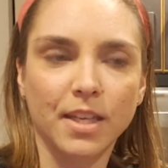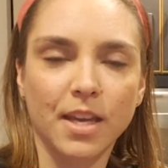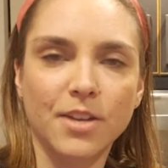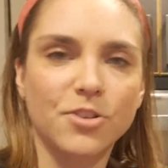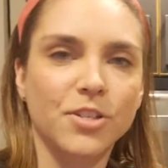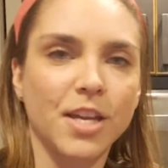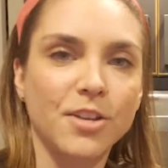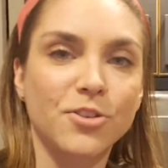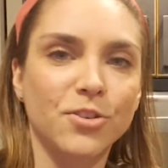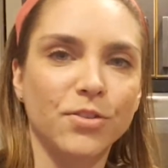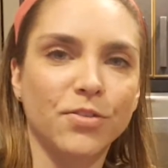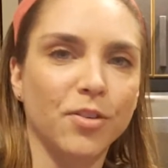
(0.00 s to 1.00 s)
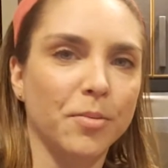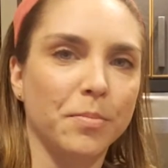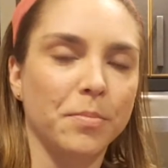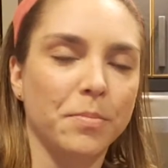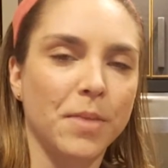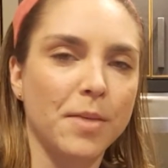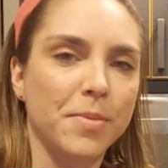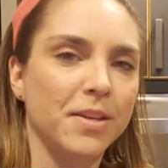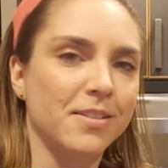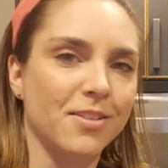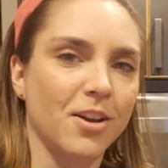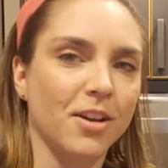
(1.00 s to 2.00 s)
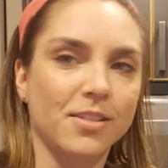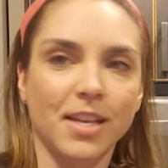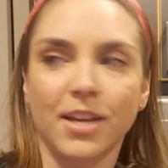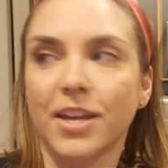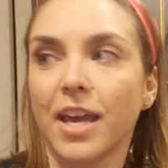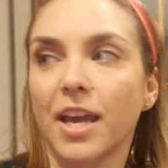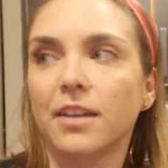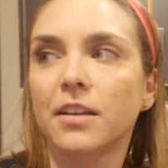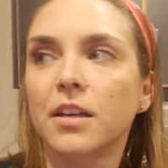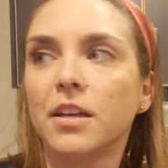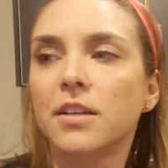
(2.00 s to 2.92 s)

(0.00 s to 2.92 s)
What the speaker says: entertained you for maybe as long as I can.